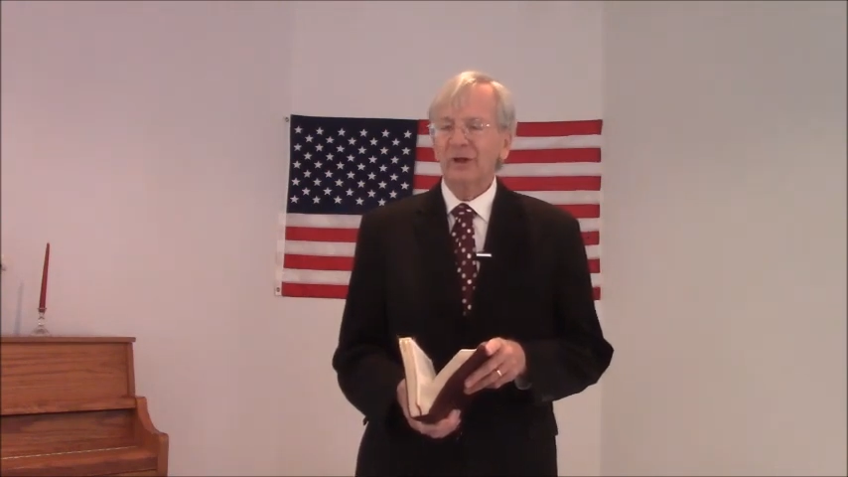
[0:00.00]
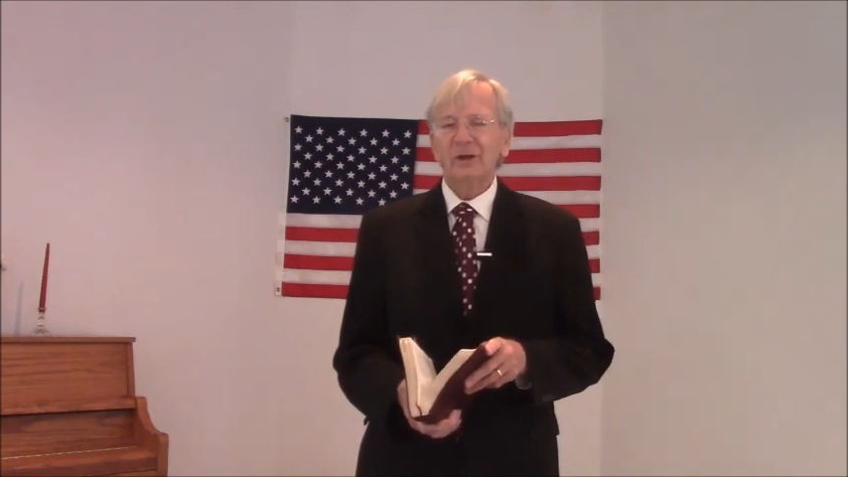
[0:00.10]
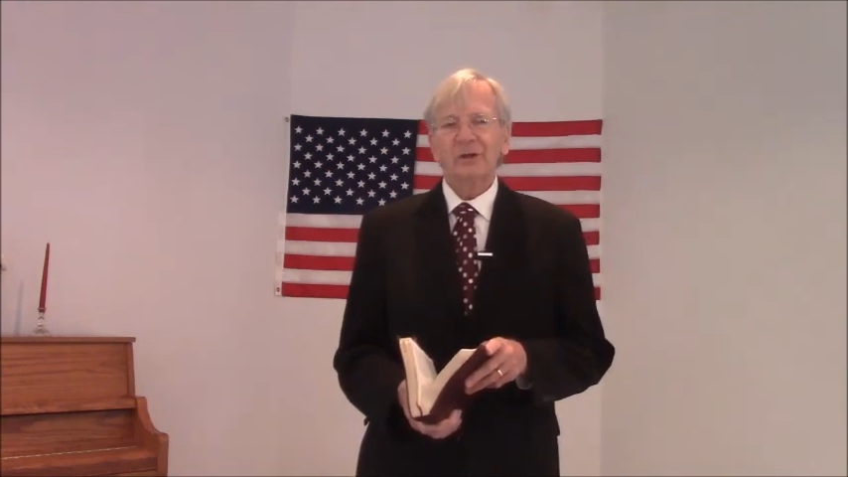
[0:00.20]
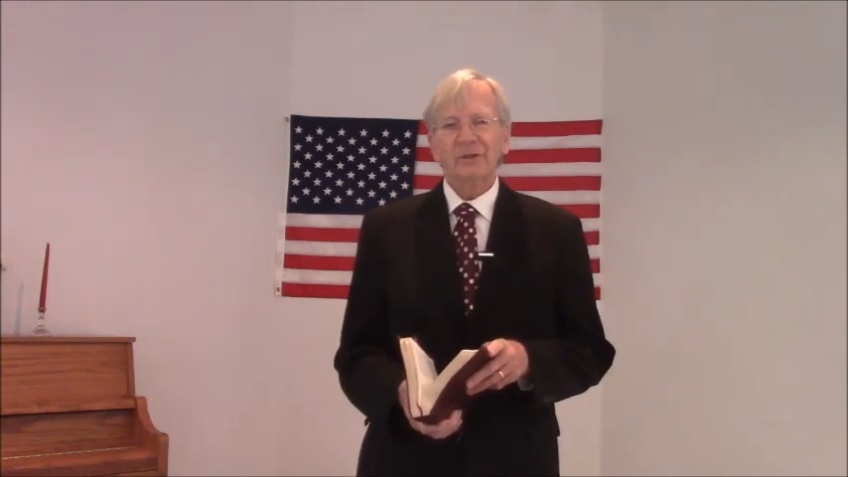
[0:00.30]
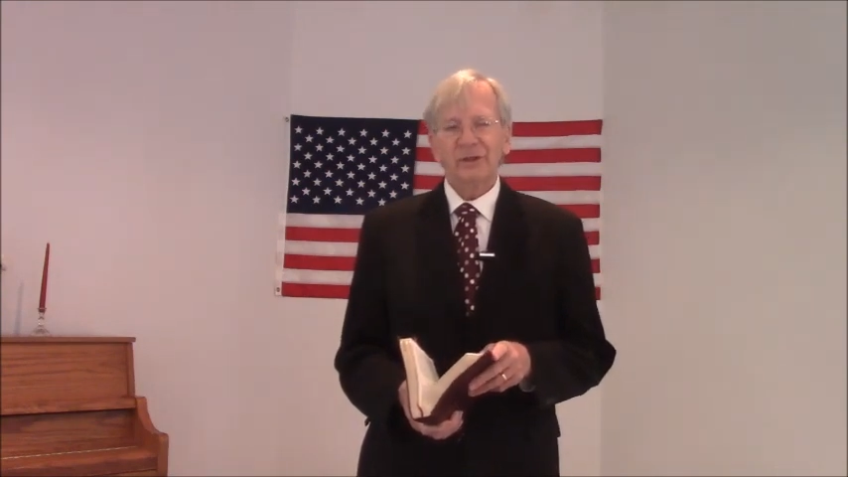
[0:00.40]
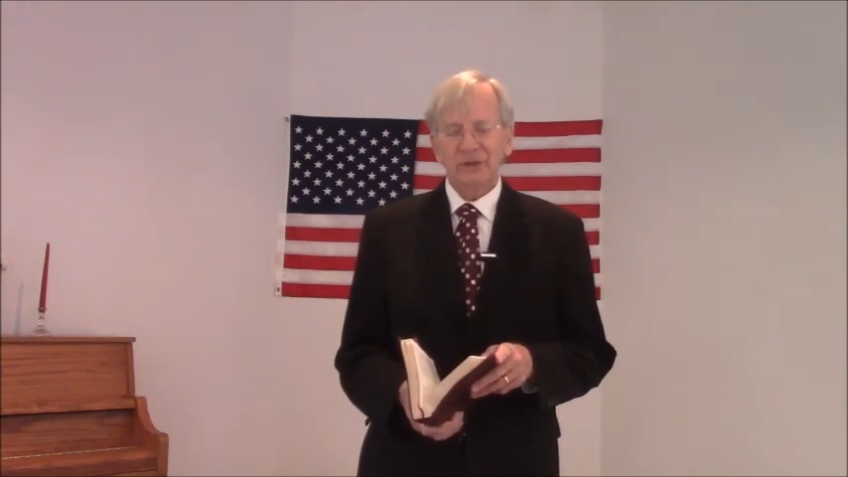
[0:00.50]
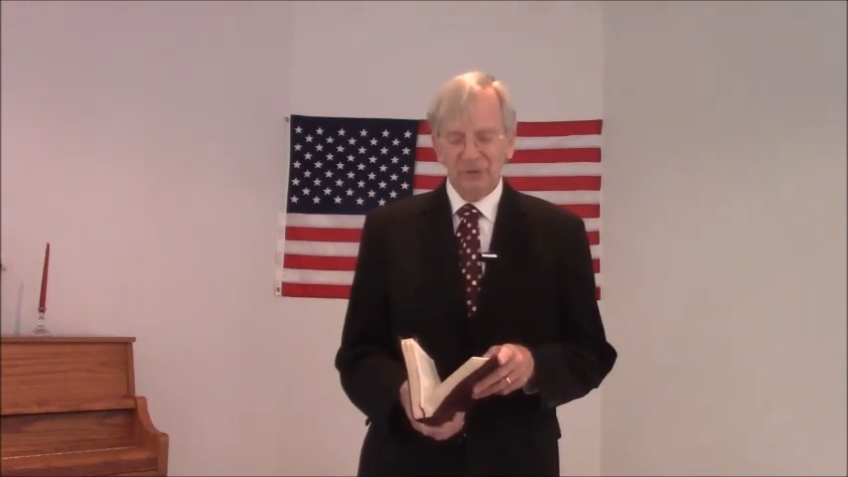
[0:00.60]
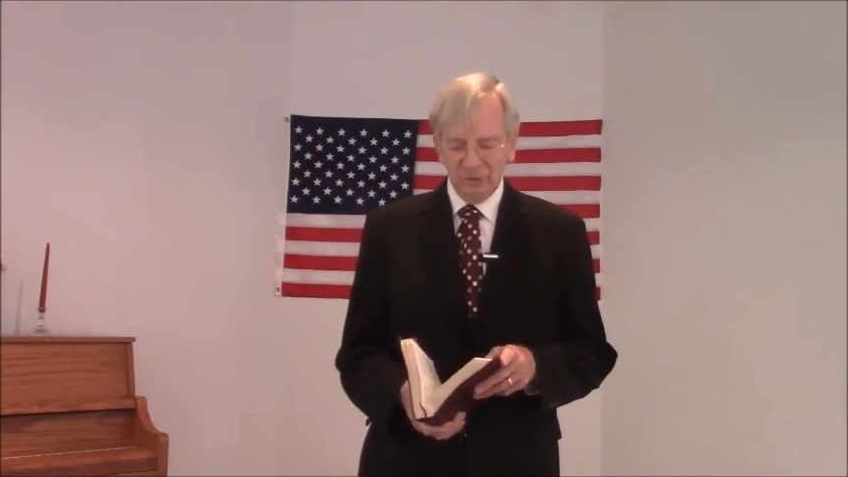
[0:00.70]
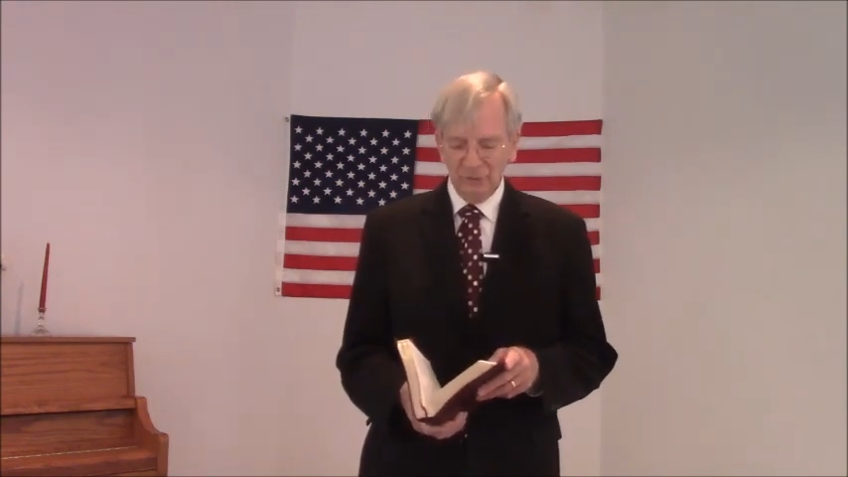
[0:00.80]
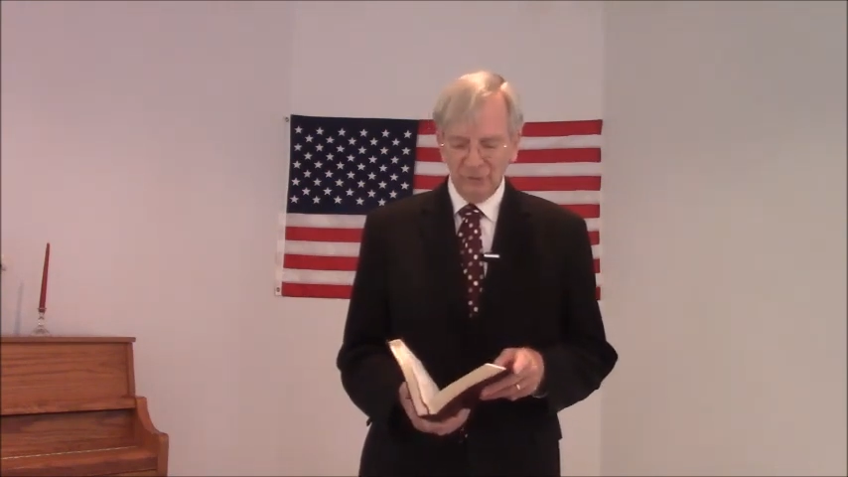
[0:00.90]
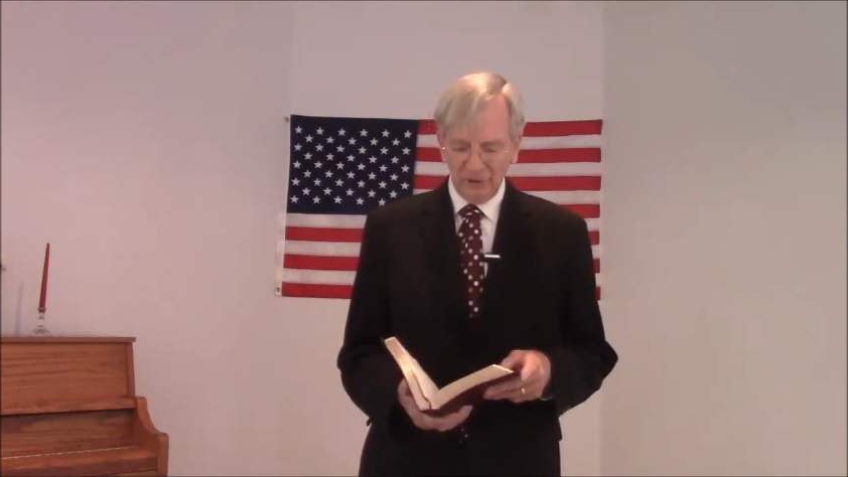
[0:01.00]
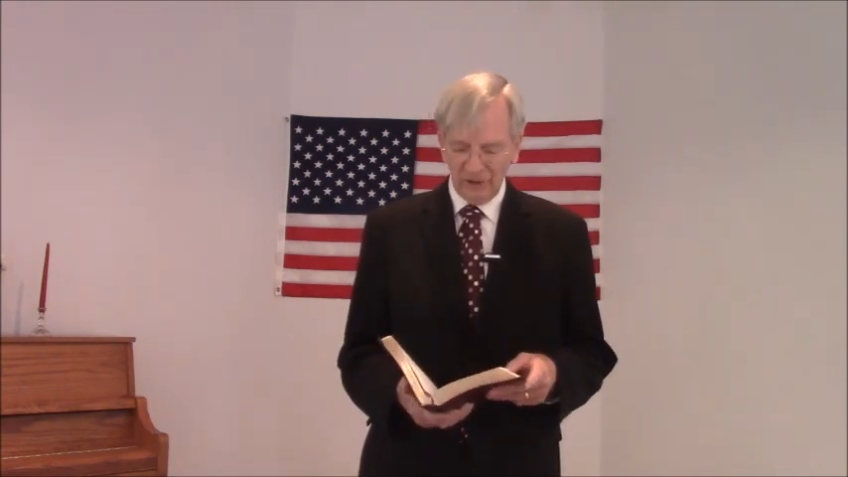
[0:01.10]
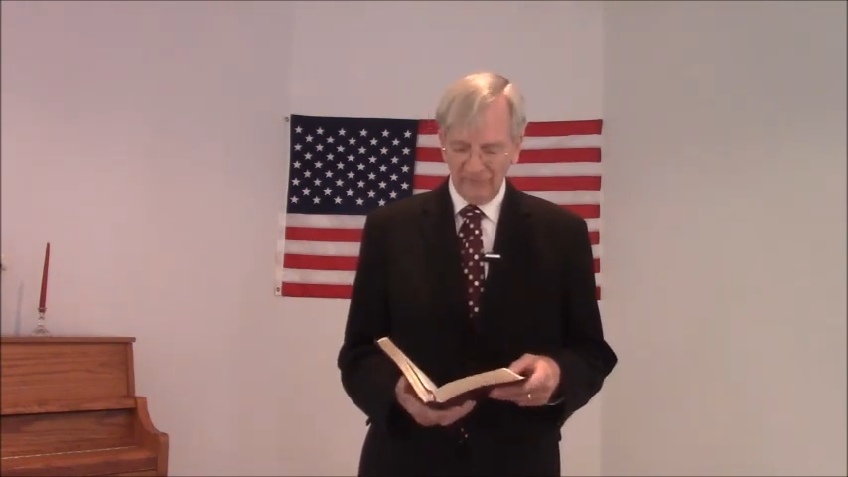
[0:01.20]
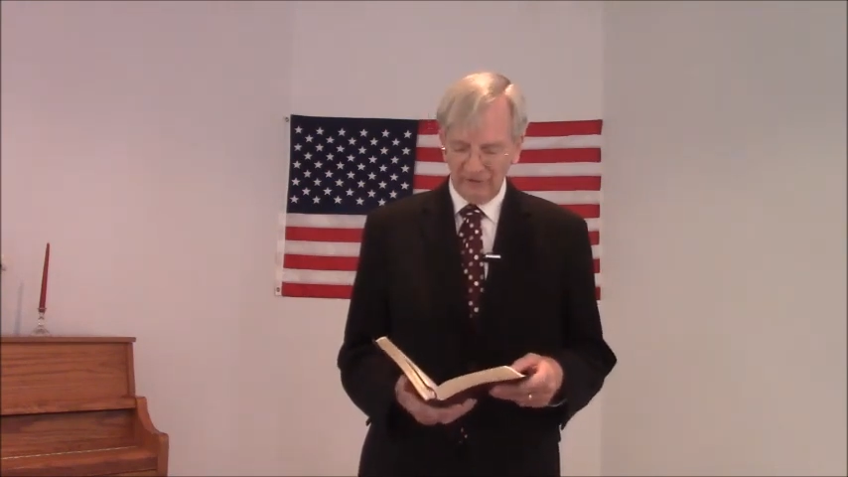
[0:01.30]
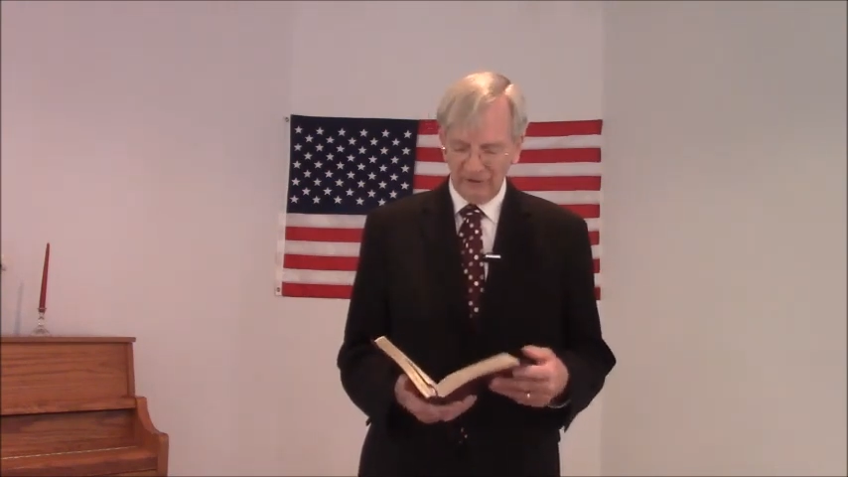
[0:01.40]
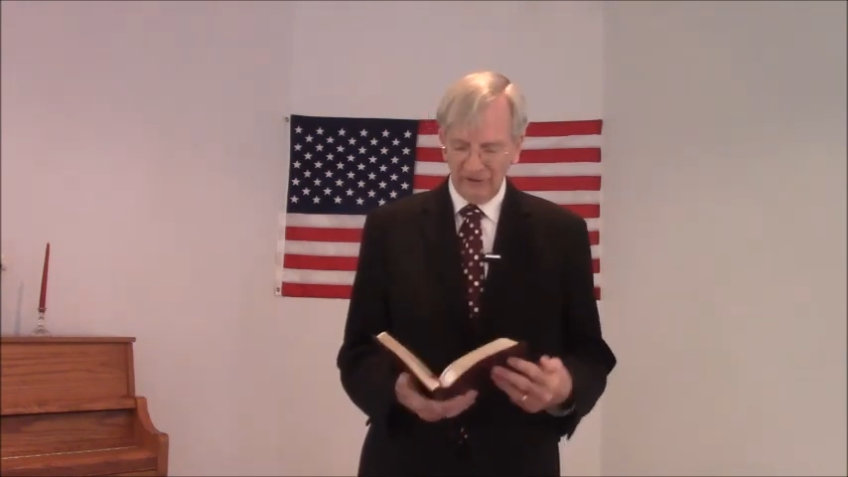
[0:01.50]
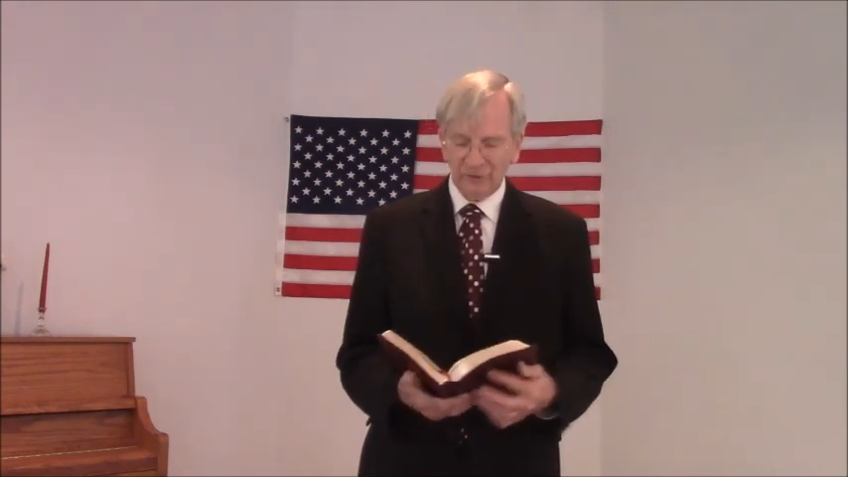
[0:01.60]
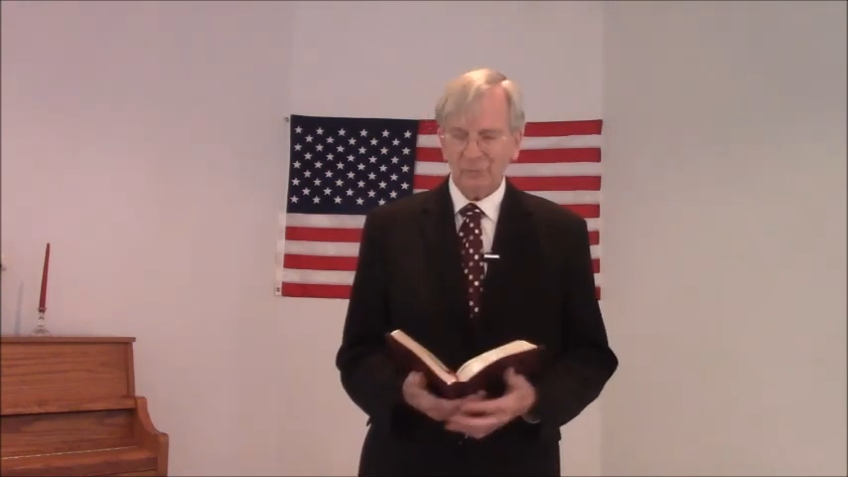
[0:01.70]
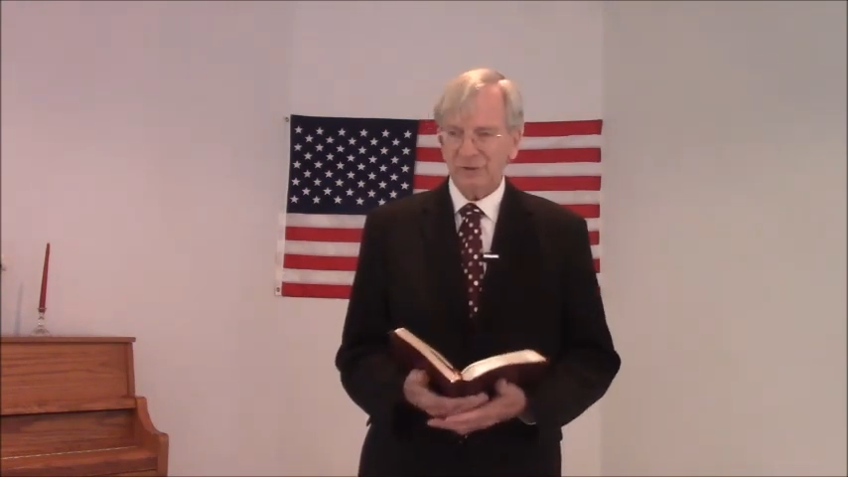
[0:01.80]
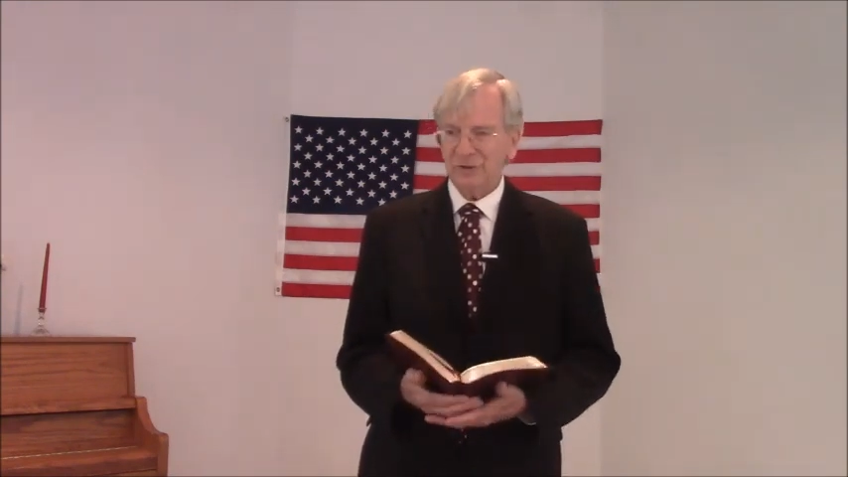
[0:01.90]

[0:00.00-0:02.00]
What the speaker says: The New Covenant is what